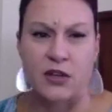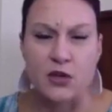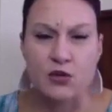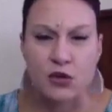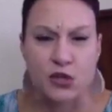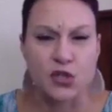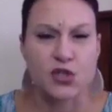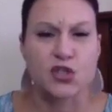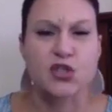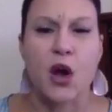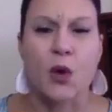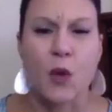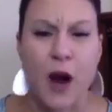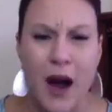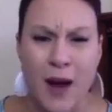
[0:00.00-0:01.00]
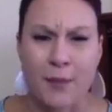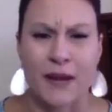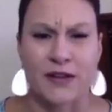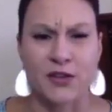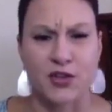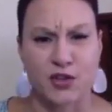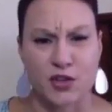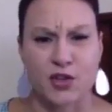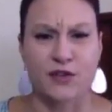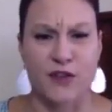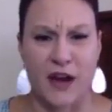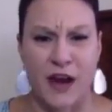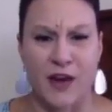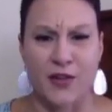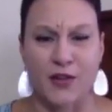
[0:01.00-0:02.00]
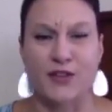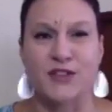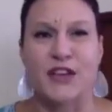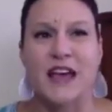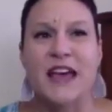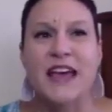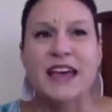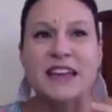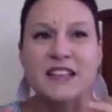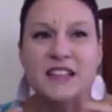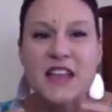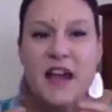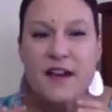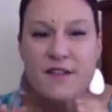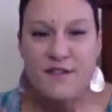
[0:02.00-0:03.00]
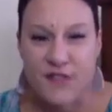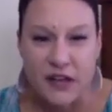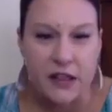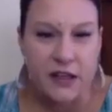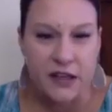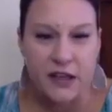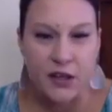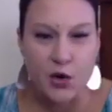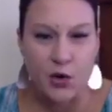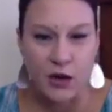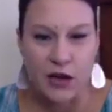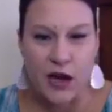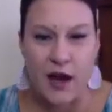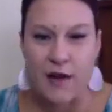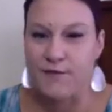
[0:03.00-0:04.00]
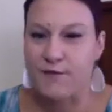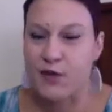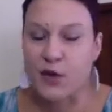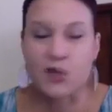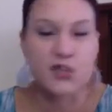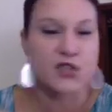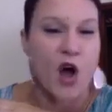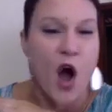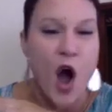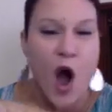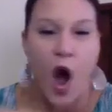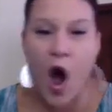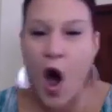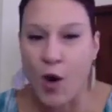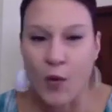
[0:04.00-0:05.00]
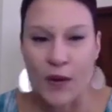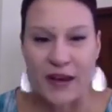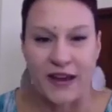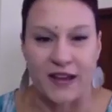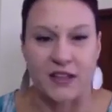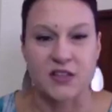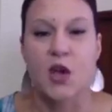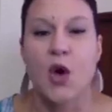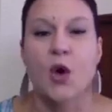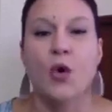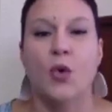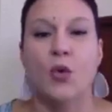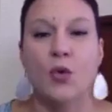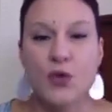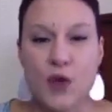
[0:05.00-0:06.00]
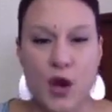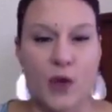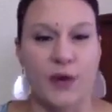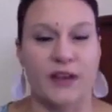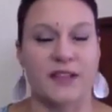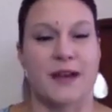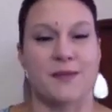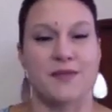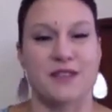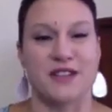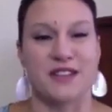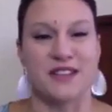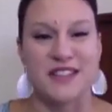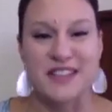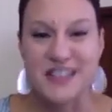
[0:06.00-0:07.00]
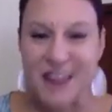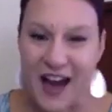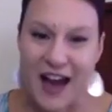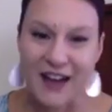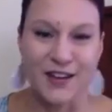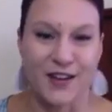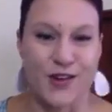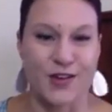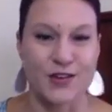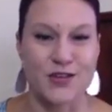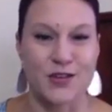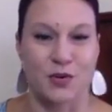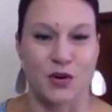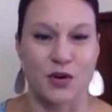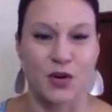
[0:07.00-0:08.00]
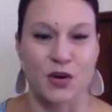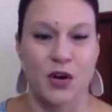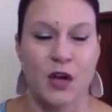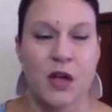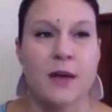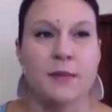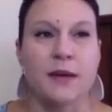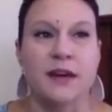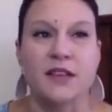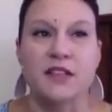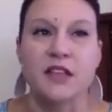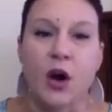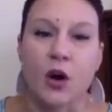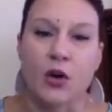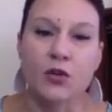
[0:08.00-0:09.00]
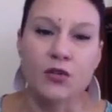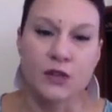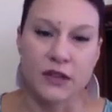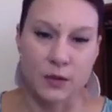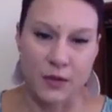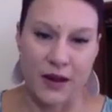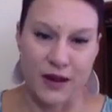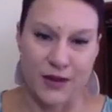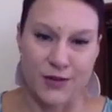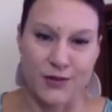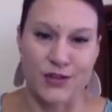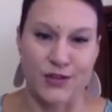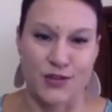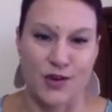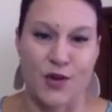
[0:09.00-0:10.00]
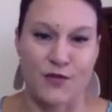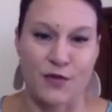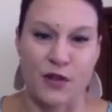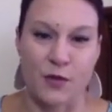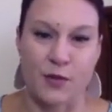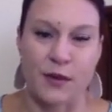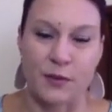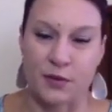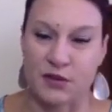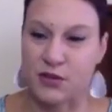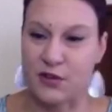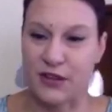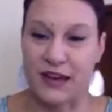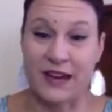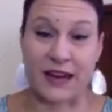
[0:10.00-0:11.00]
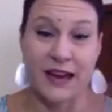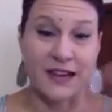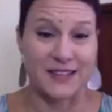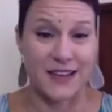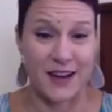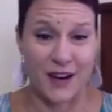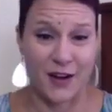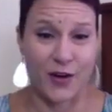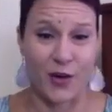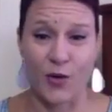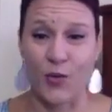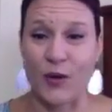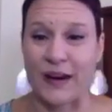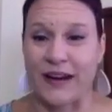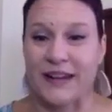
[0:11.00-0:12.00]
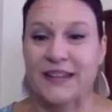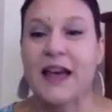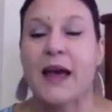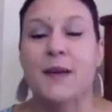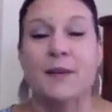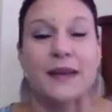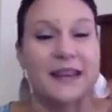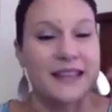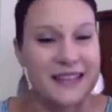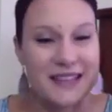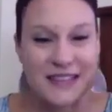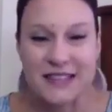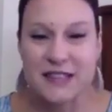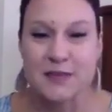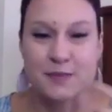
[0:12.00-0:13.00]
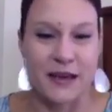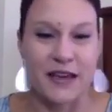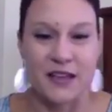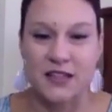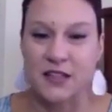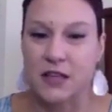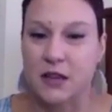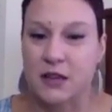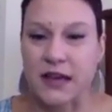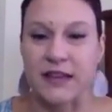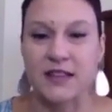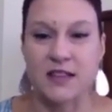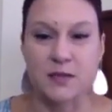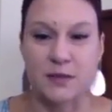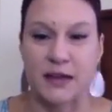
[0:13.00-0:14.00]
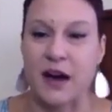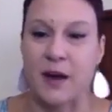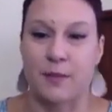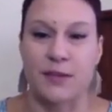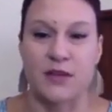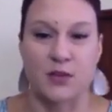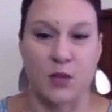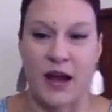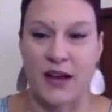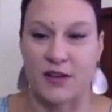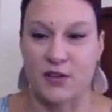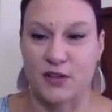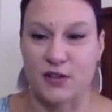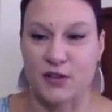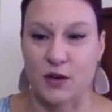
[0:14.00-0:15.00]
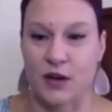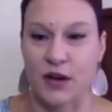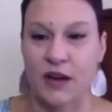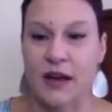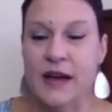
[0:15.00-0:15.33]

you can show up and serve others. It's filling your cup first, always. No exceptions, non-negotiable, because the only way you can show up for other people is to do that. And I just got on a whole rant because this space lights me up. It's why I do this work.